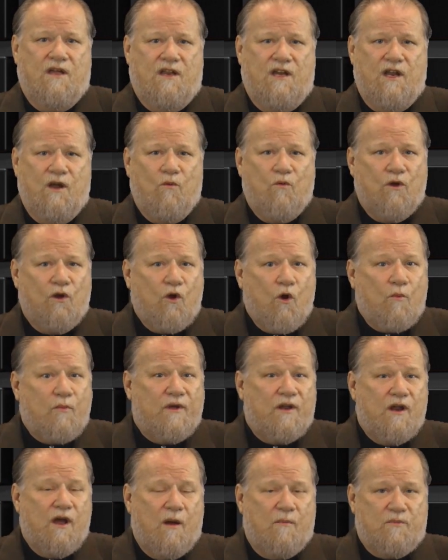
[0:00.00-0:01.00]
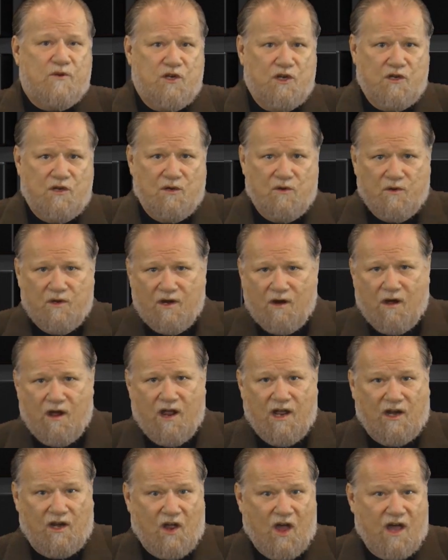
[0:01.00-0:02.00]
It will open up to you and I
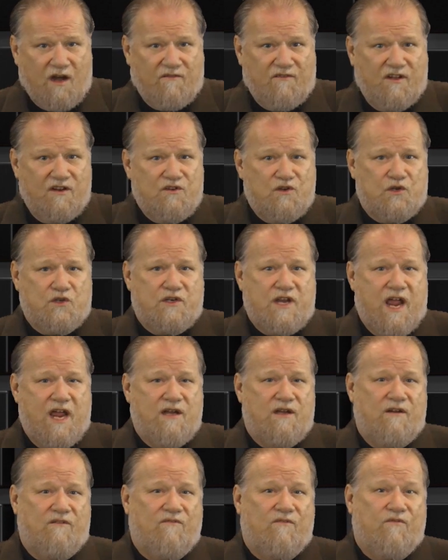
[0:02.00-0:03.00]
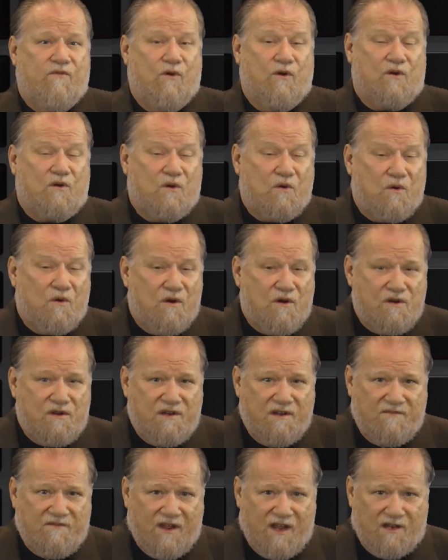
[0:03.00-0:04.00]
a lot of understanding for
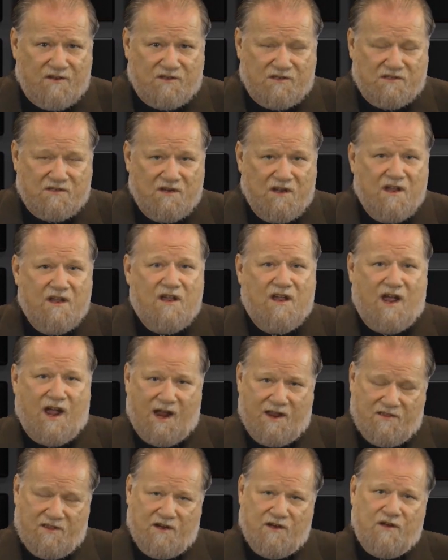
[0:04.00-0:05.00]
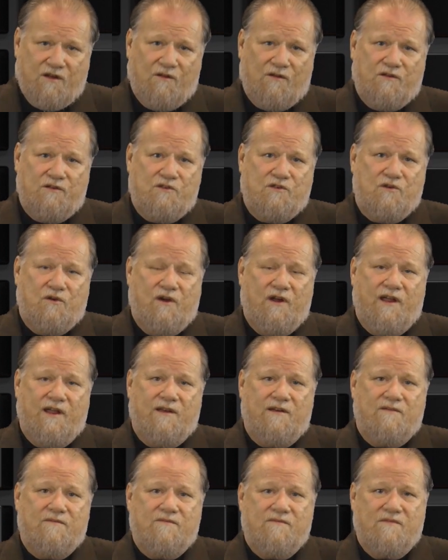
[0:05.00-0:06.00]
current events. I think you'll enjoy
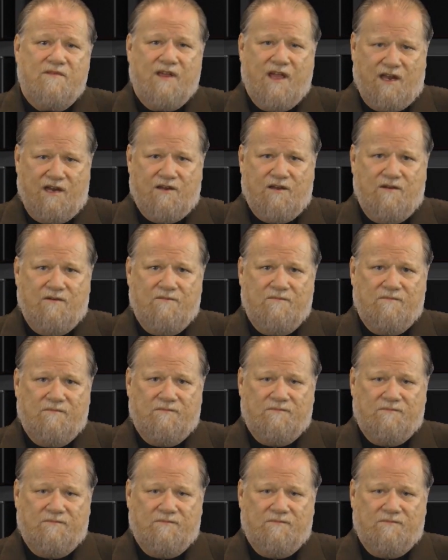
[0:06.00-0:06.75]
it. Thank you.